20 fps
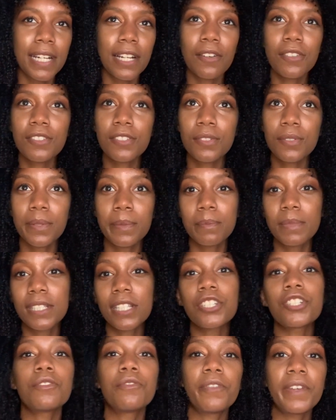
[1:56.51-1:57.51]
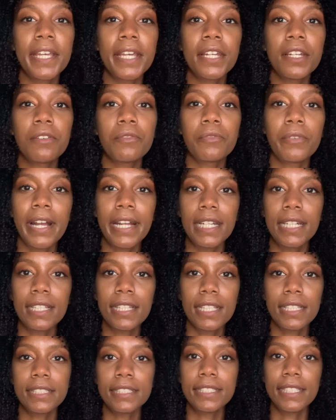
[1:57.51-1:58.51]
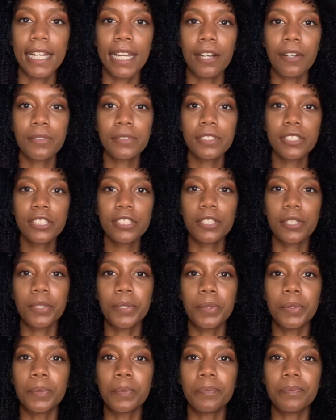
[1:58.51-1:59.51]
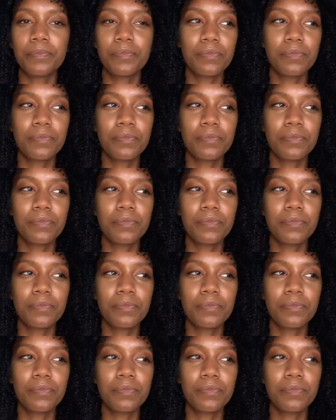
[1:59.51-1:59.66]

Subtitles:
I also am such a fan of writing things down, so